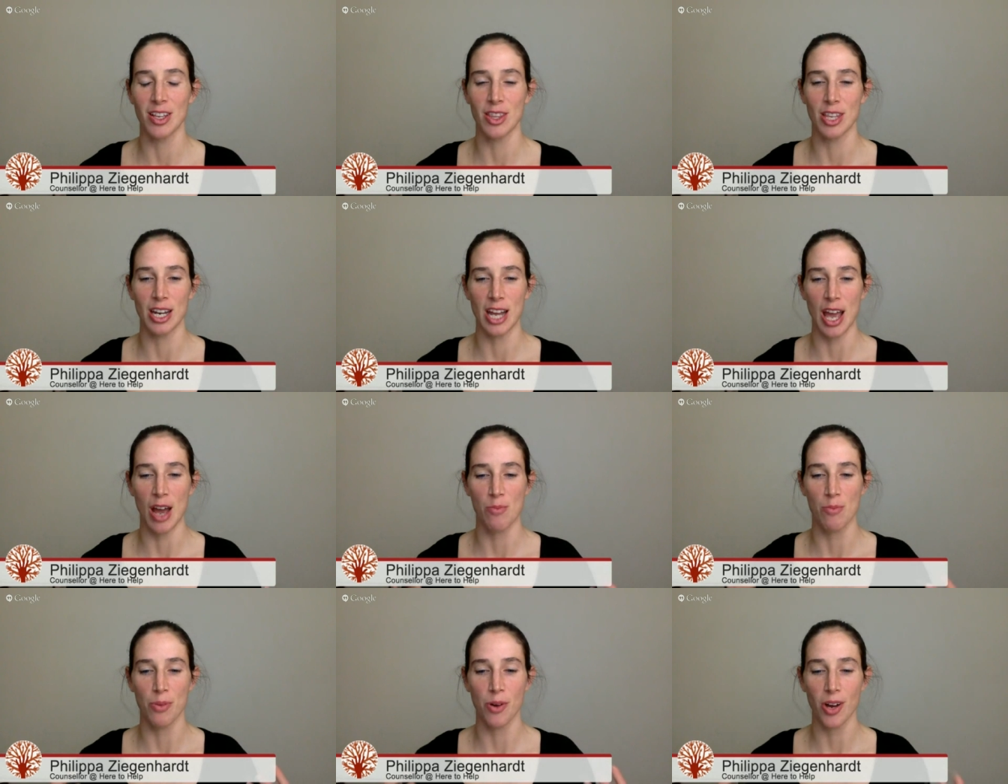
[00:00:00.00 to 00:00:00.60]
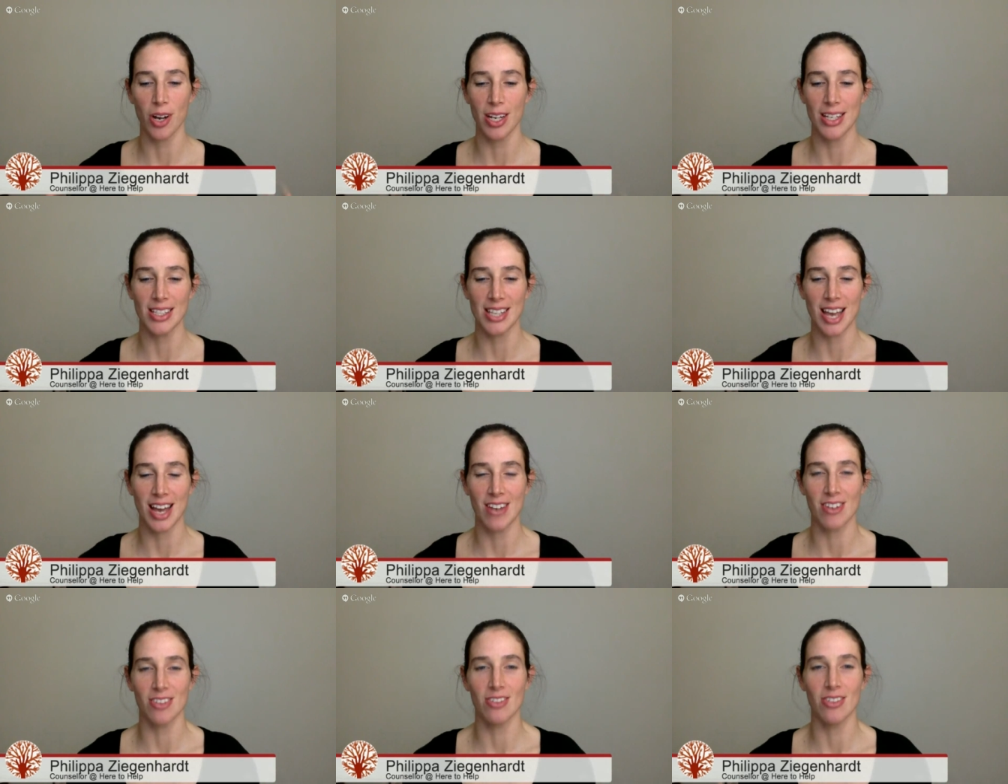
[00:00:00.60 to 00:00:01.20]
than our bodies,
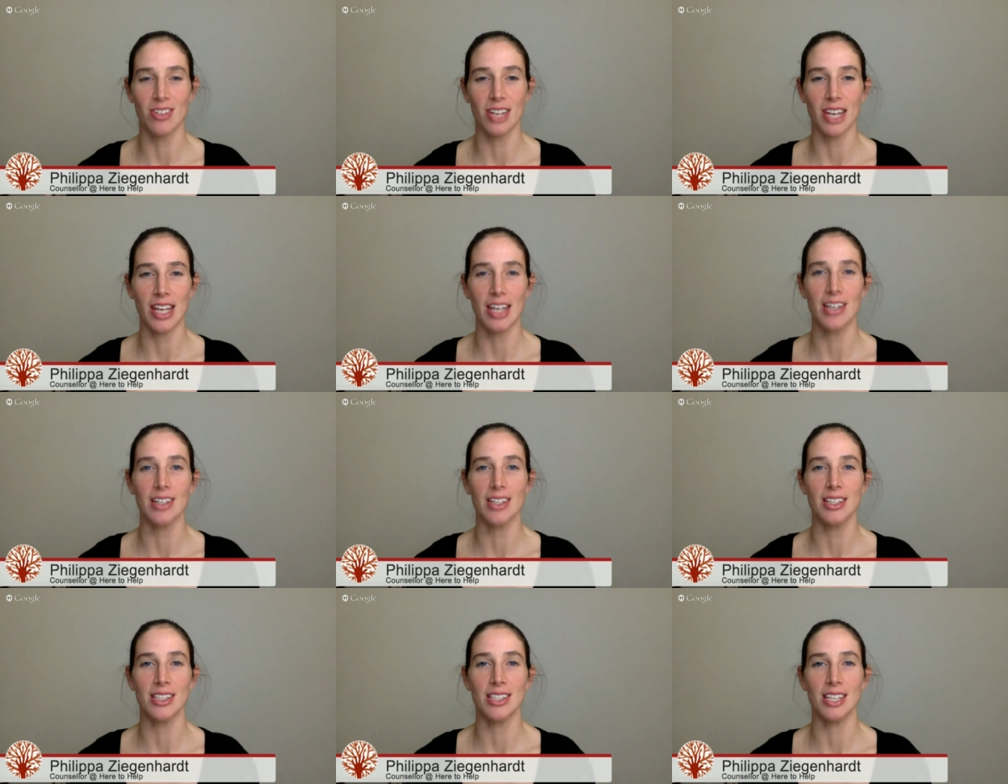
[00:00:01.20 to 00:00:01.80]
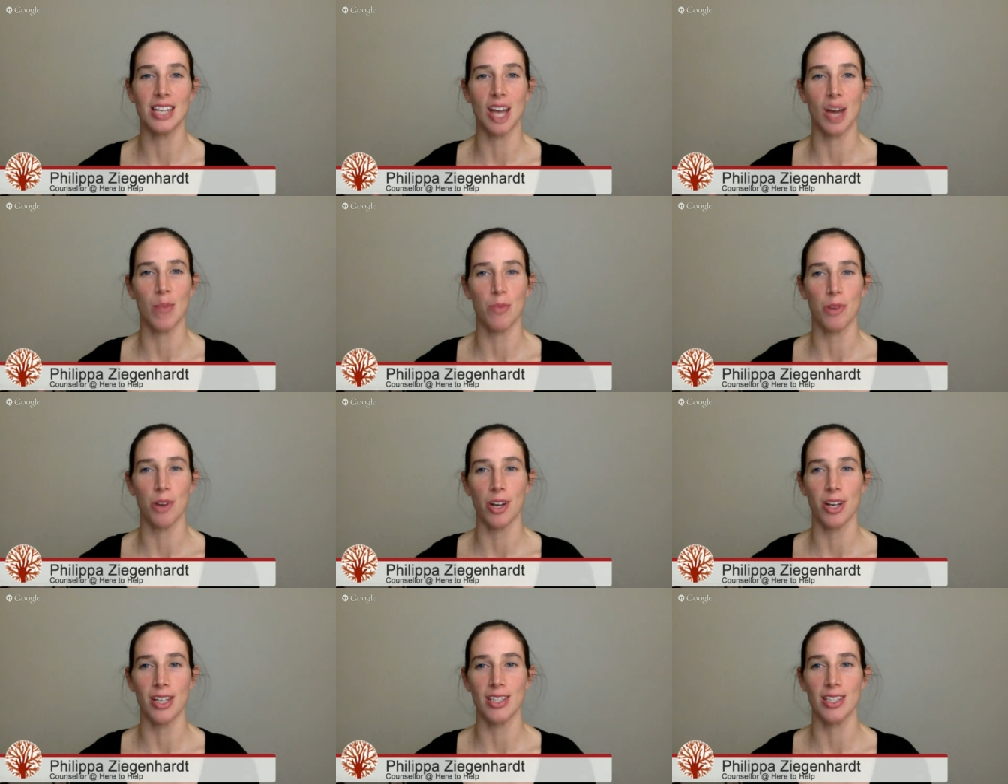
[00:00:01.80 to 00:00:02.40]
our uniqueness in our
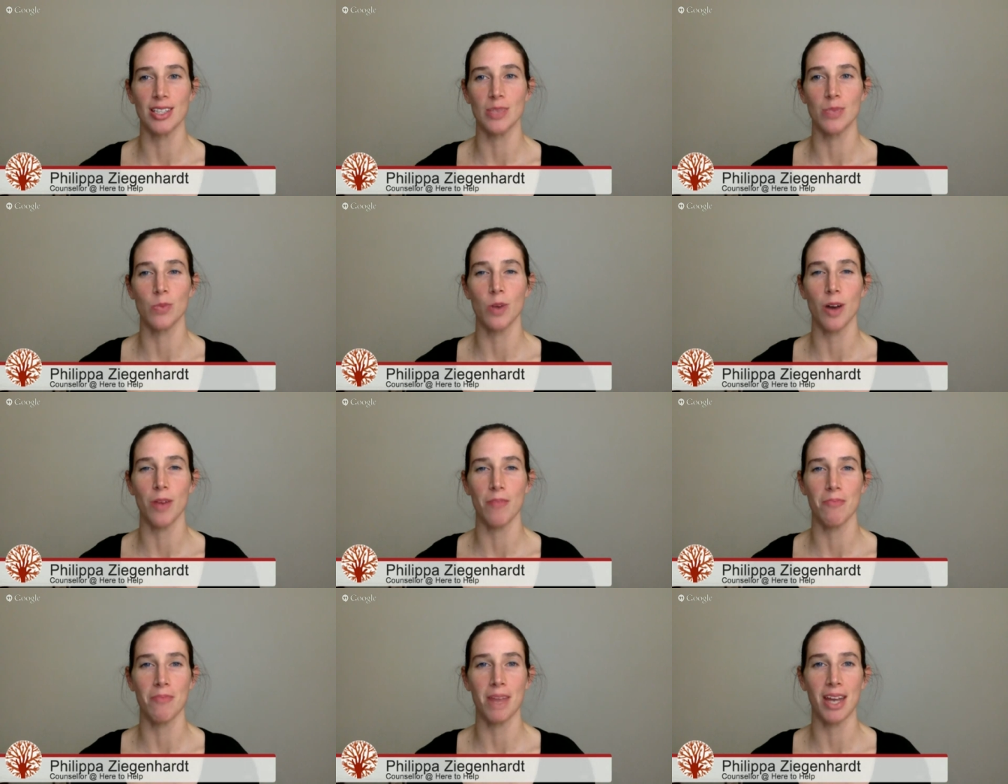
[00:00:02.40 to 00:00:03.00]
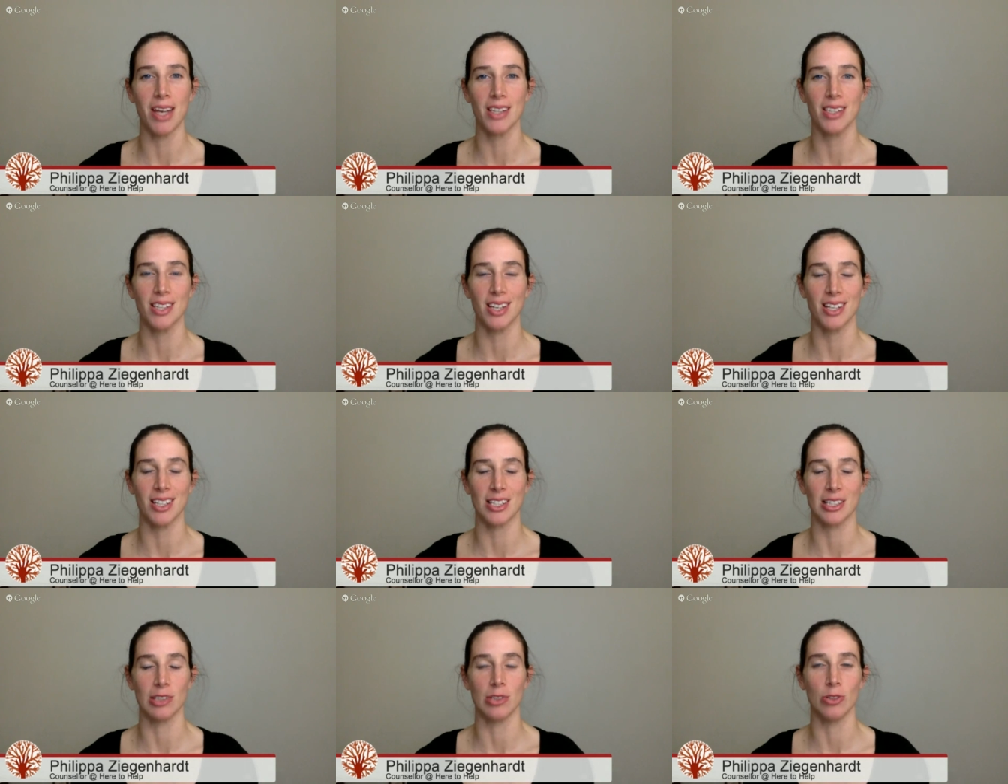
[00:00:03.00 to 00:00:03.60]
bodies is what makes
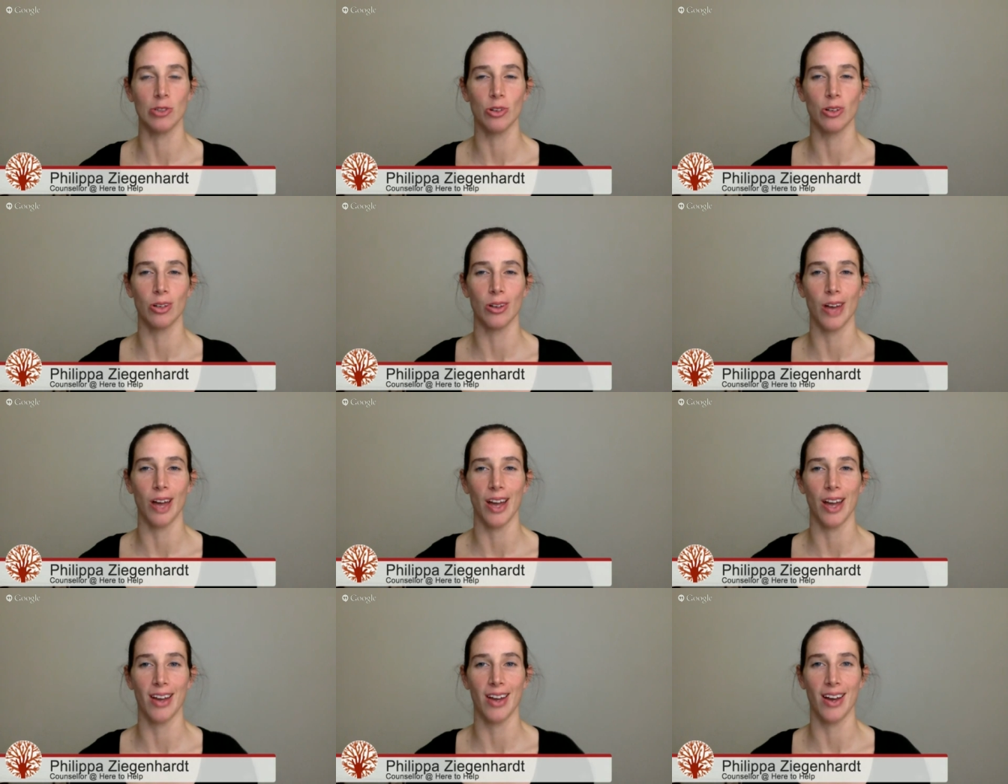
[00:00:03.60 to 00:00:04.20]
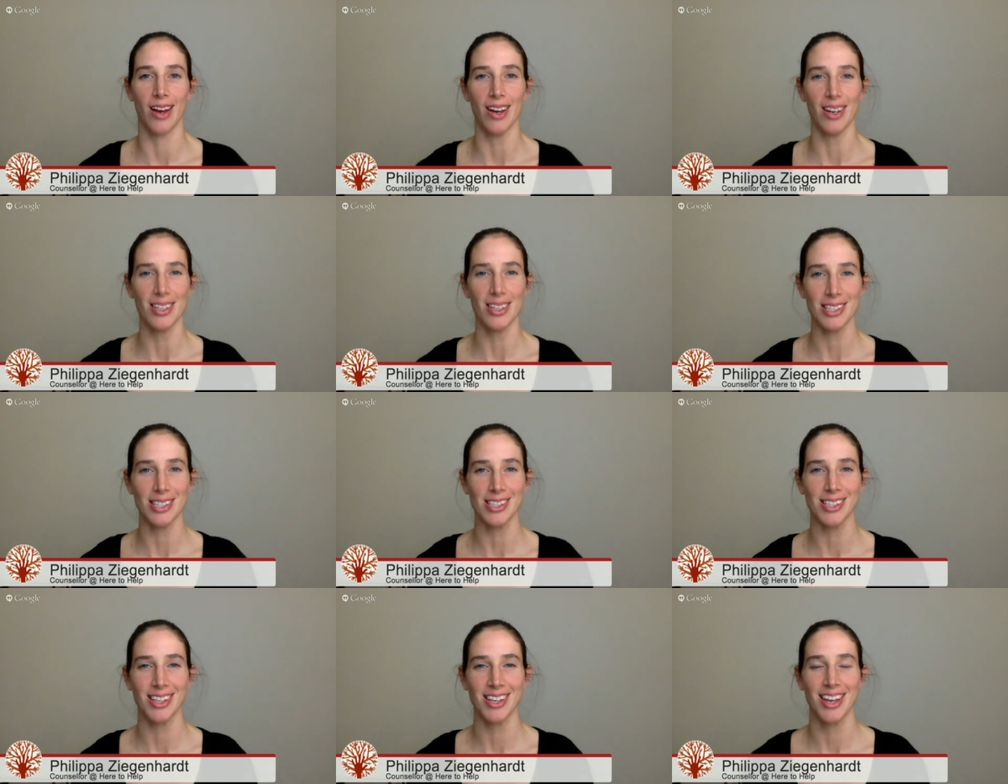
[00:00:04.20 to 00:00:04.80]
us look like
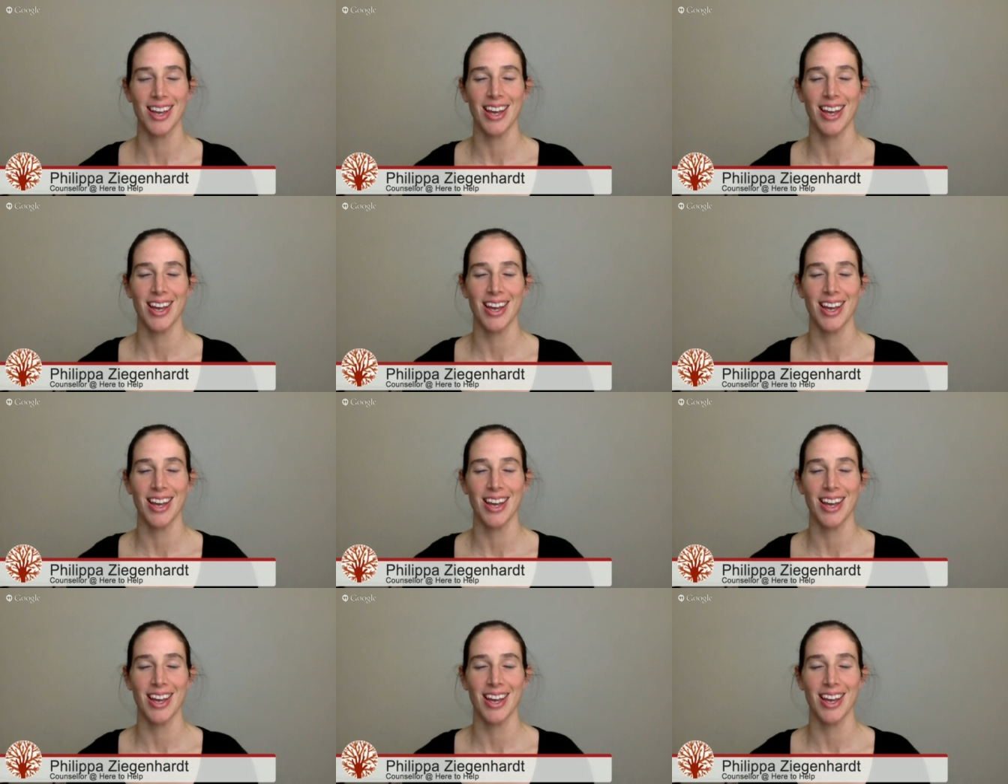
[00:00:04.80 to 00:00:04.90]
us.